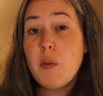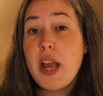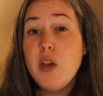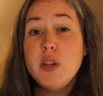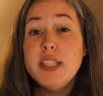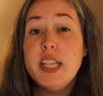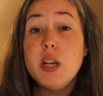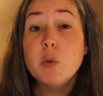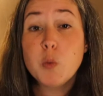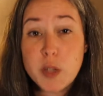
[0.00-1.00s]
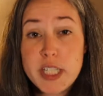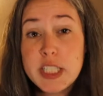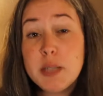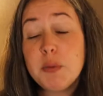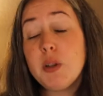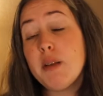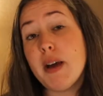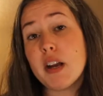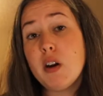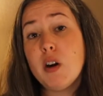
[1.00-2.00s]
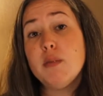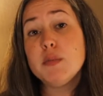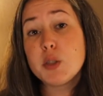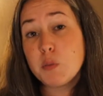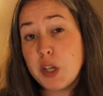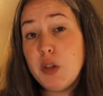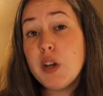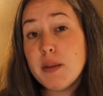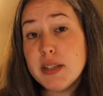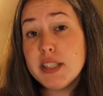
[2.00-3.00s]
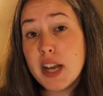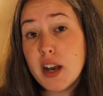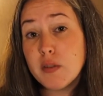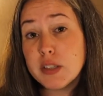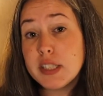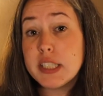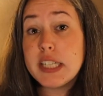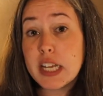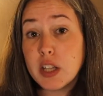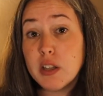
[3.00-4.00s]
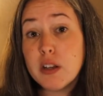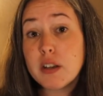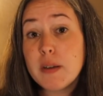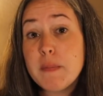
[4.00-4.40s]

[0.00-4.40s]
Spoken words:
way you can see a reasonable amount of homes when you come in town to take a look.